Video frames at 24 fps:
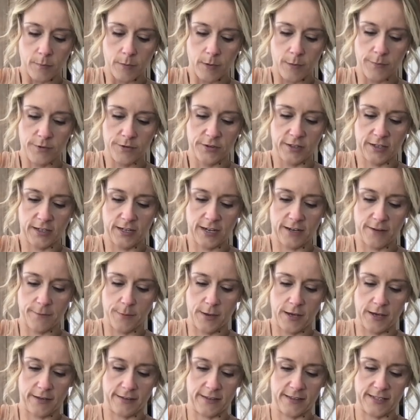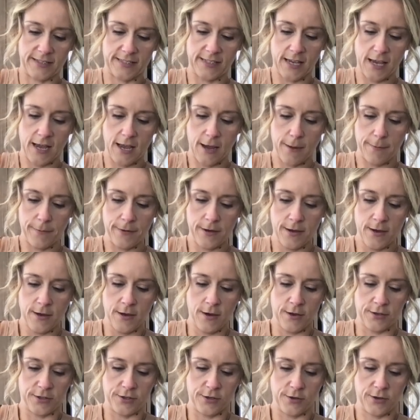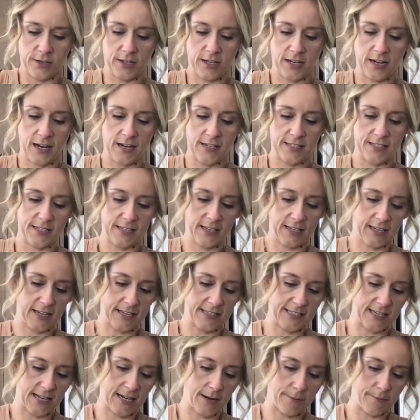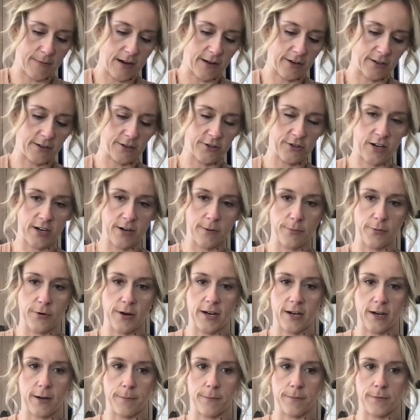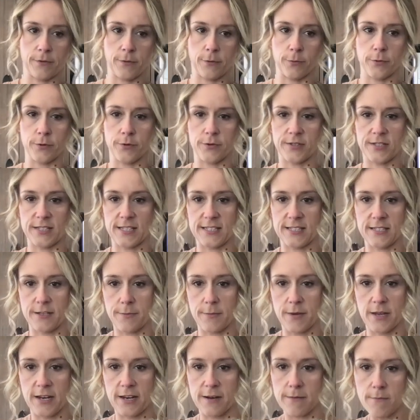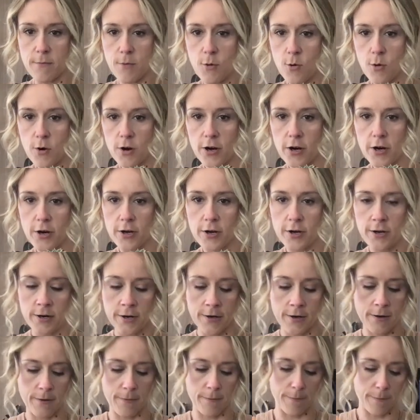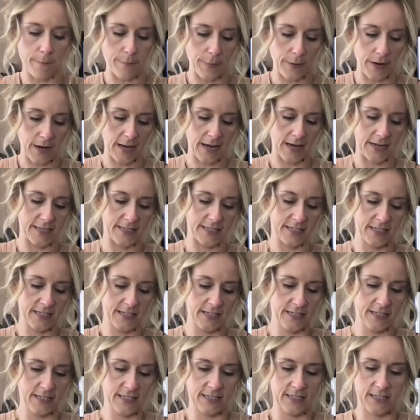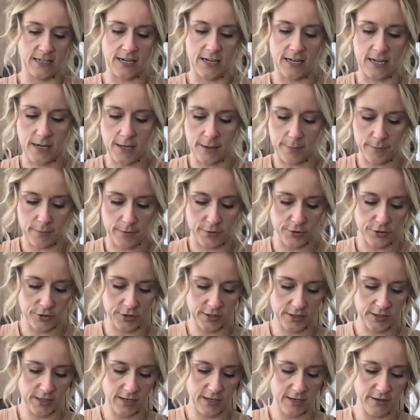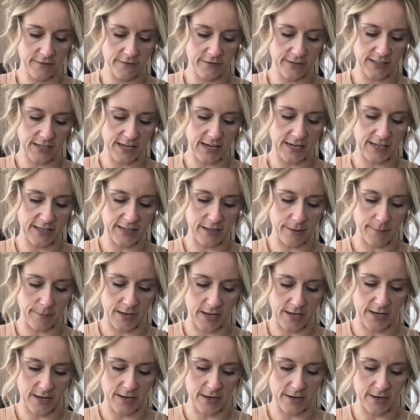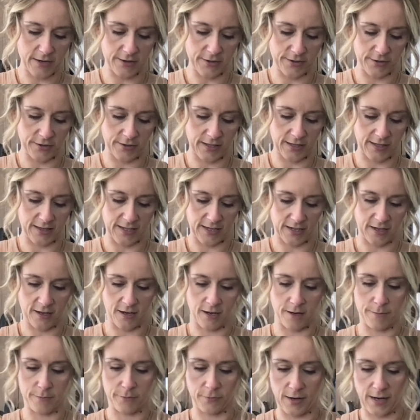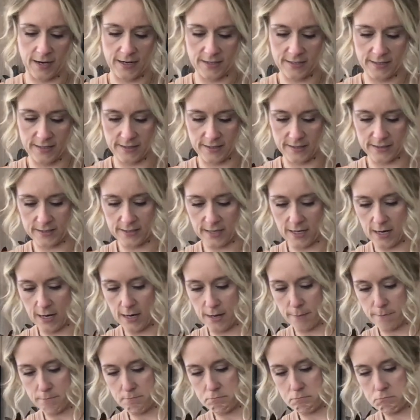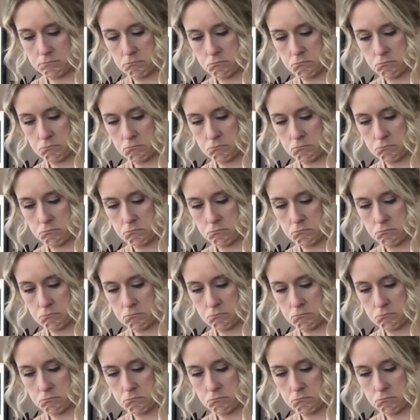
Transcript: I'm just going to kind of pick this up so you can kind of see, like I said, I'm not going to try to break up the root system anymore, but just kind of setting them in so that they come right to the top.